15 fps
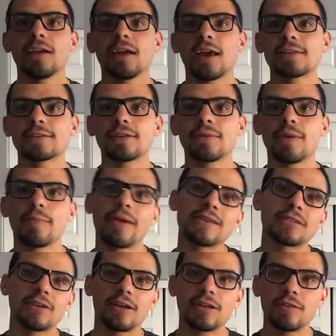It's going to be
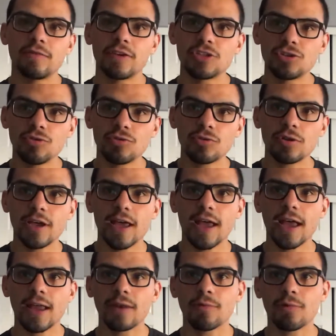based on individual
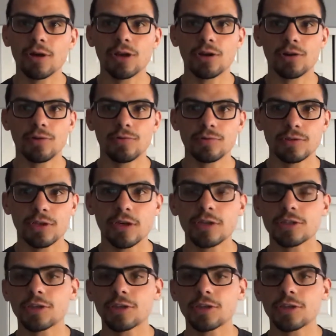and what your goals are.